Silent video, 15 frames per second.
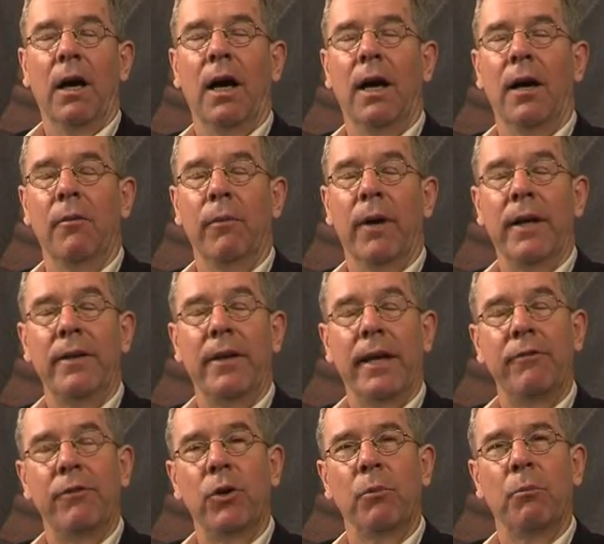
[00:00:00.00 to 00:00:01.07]
And
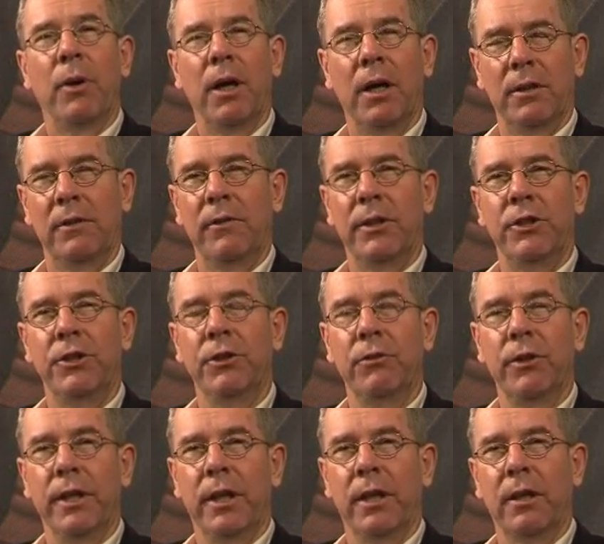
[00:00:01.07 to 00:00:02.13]
they've got part of this
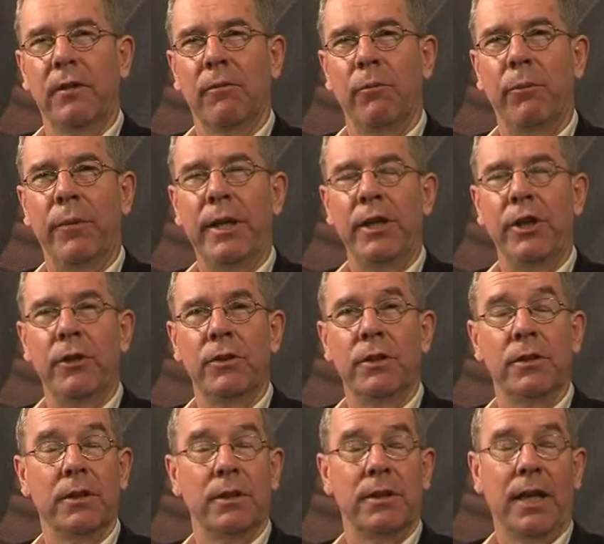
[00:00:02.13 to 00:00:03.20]
Eureka being
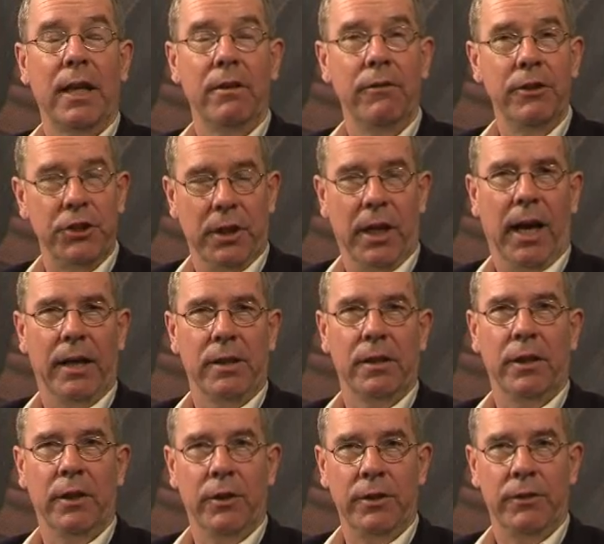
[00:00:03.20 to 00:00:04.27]
used as a television ad
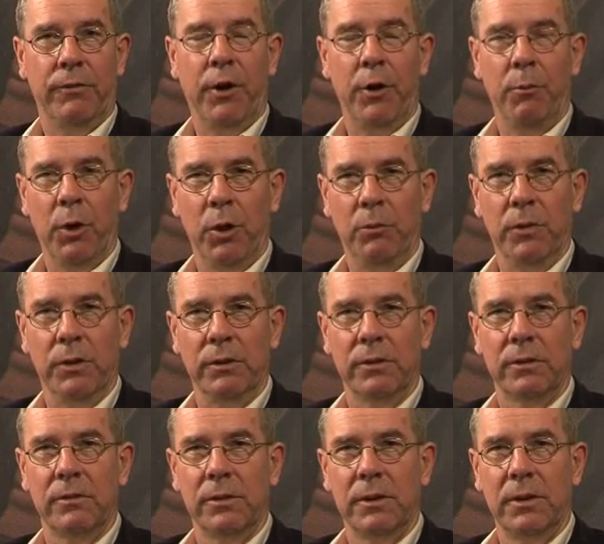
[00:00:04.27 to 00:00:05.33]
at this very moment.